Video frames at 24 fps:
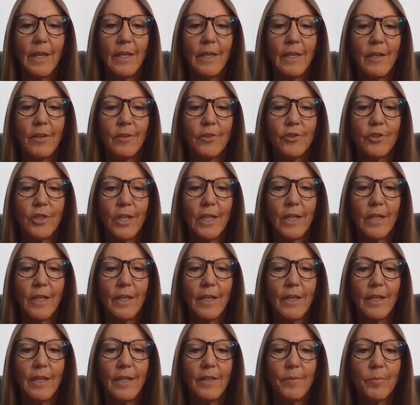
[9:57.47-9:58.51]
And now
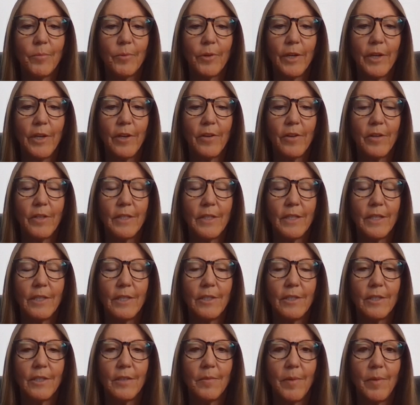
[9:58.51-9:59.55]
gently bring your
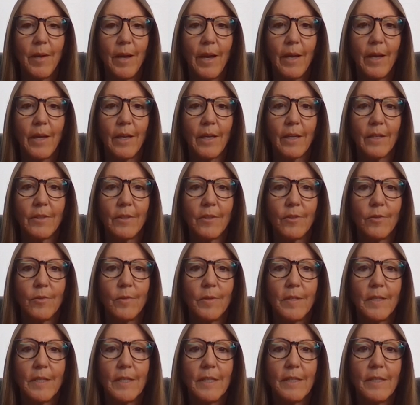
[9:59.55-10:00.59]
attention back to a
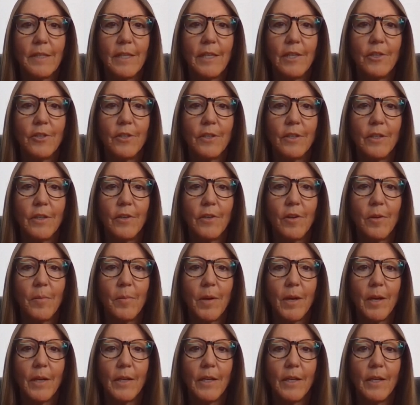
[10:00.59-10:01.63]
sensation in your
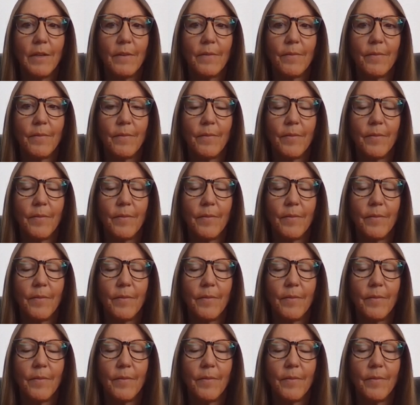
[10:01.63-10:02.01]
body.